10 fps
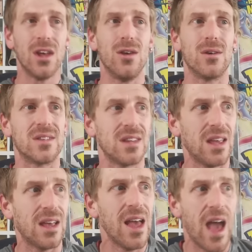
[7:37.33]
You can
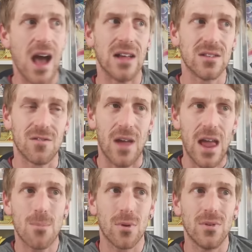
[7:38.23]
see as of
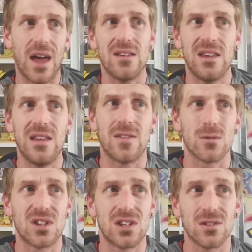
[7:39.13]
April 19th, there
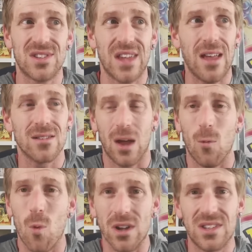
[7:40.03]
were still sales at
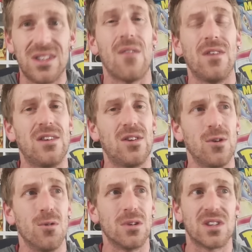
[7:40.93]

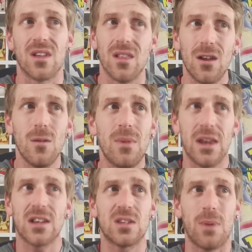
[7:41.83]
172, which is a little bit
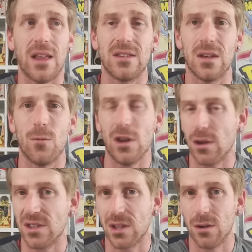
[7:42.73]
expensive when you
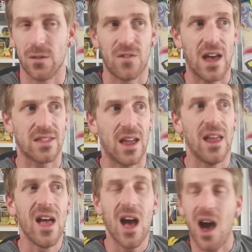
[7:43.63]
consider the fact that
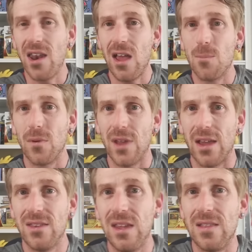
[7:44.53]
on April
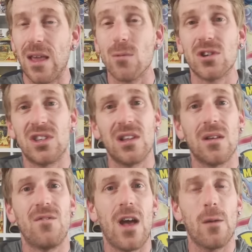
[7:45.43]
19th, they were still
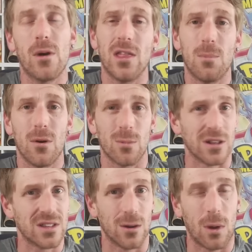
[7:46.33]
available on the
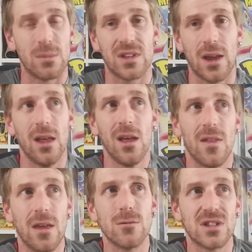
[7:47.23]
Pokemon Center website. I
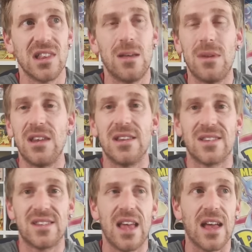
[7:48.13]
think it was limited to
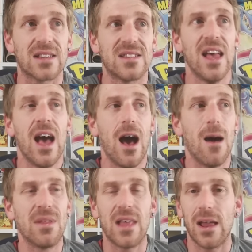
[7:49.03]
six, uh,
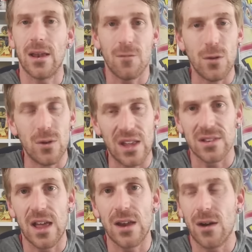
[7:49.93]
but then a few days
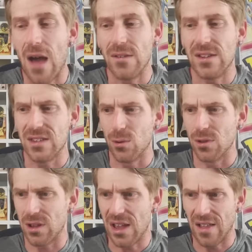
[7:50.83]
later, obviously, we're
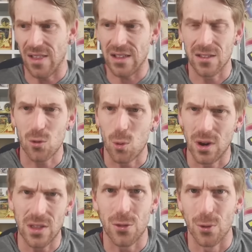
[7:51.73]
looking at like the
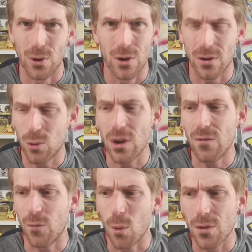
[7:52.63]
20 23rd,
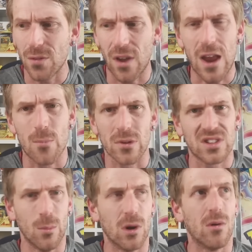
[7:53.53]
24th of April,
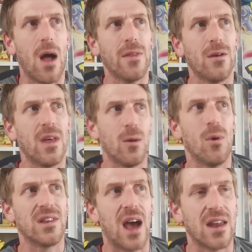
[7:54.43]
somewhere around there, that it
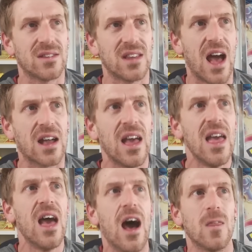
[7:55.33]
went out of stock
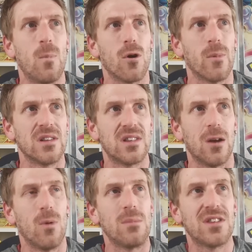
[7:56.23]
on the Pokemon
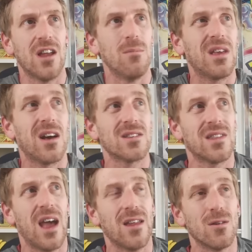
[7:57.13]
Center website. And because of
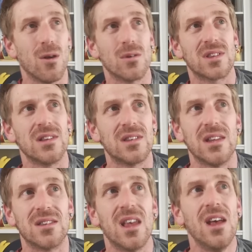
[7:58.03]
that, your lowest
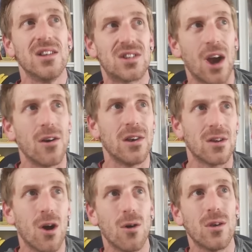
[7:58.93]
listings starting to
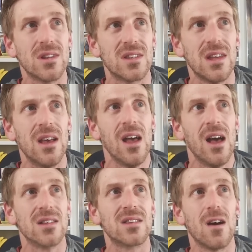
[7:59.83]
go. You can see
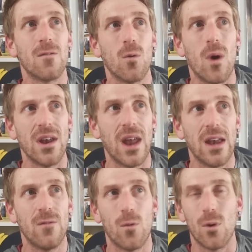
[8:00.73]
a sale for
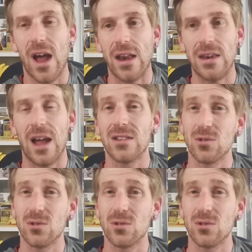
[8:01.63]
194.99.